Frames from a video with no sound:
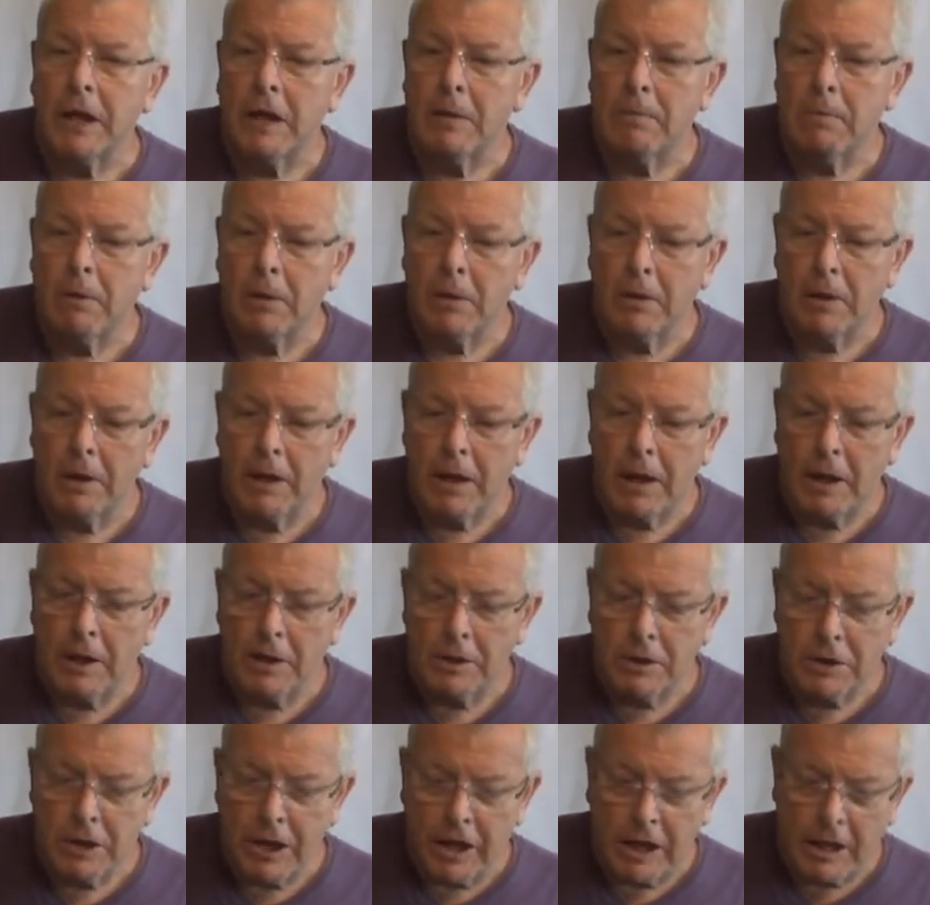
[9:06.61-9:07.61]
Keep
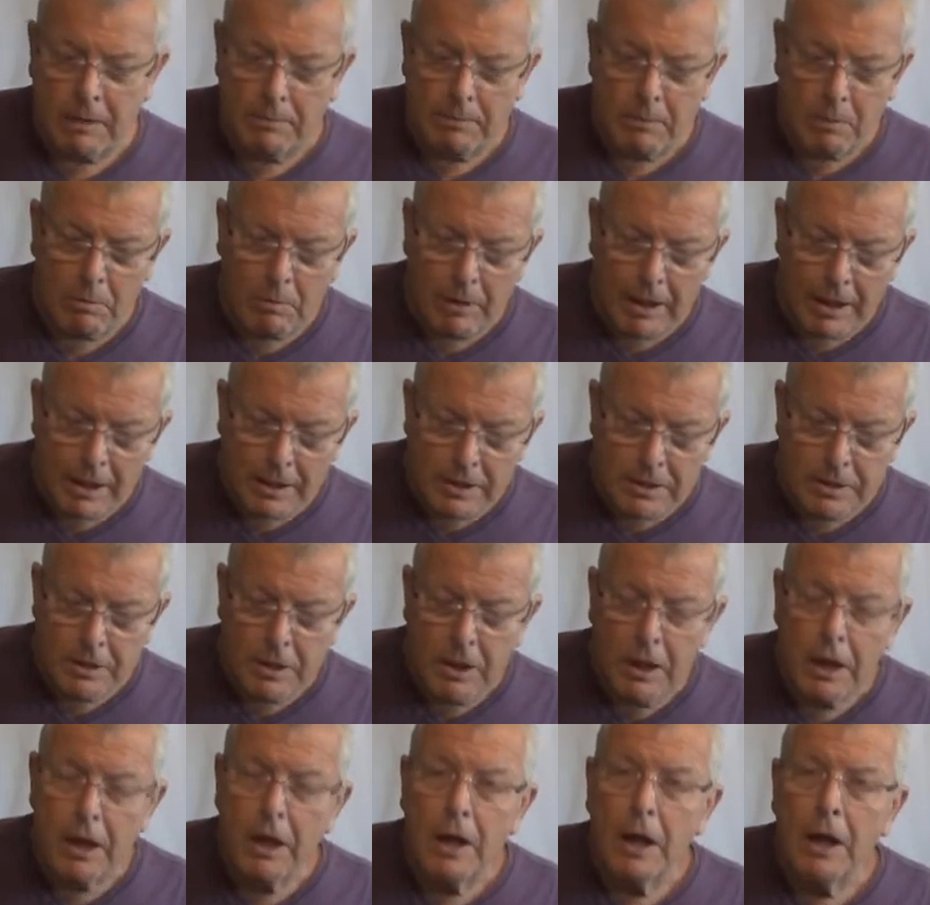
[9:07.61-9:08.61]
on checking my weight.